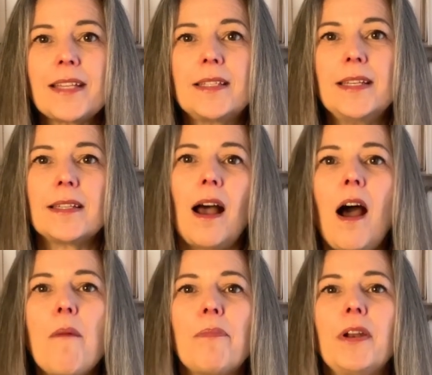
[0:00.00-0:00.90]
chest is
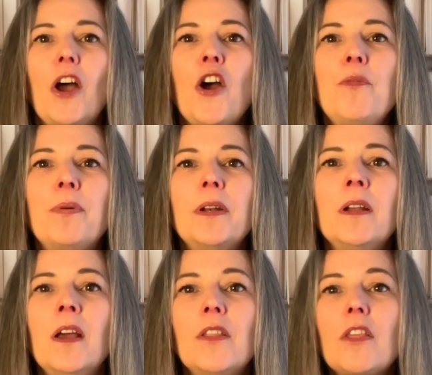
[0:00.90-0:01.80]
up and
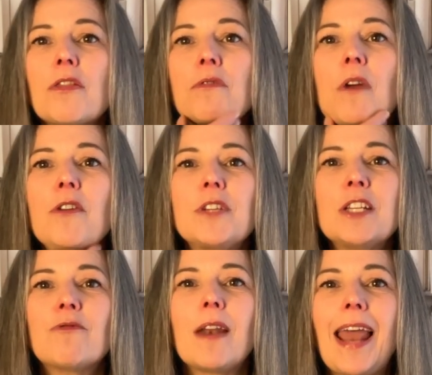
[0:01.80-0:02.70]
open, the
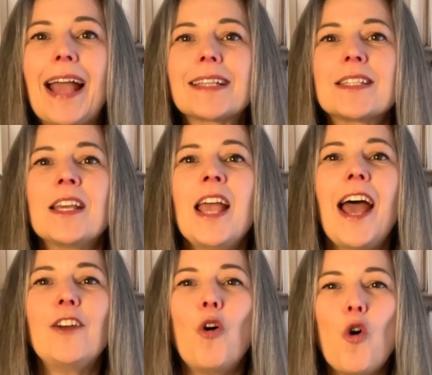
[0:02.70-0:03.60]
throat is relaxed,
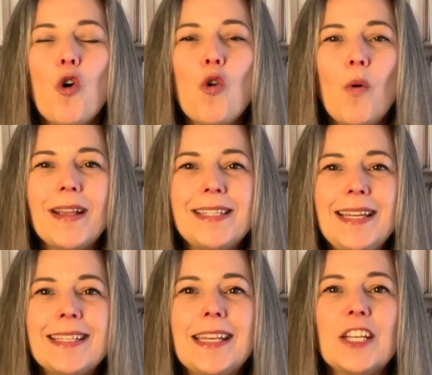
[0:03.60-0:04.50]
and
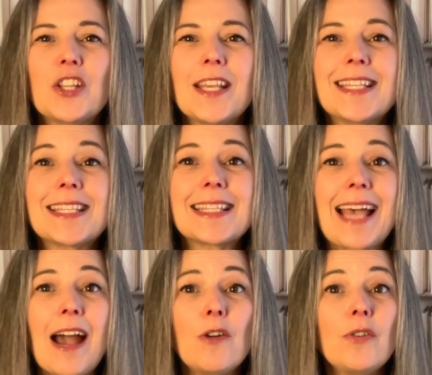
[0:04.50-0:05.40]
always listening to the
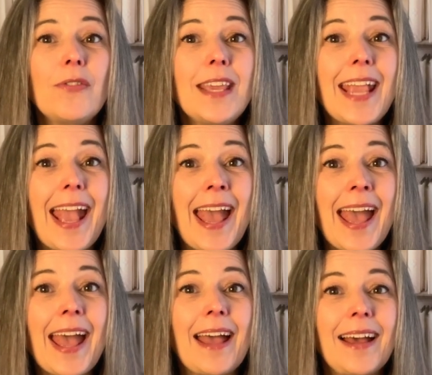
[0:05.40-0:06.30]
sound of the
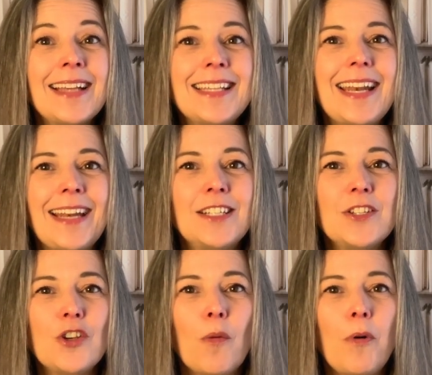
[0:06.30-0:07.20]
air as it
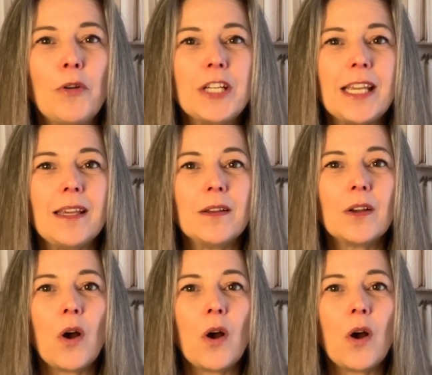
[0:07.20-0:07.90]
enters your body.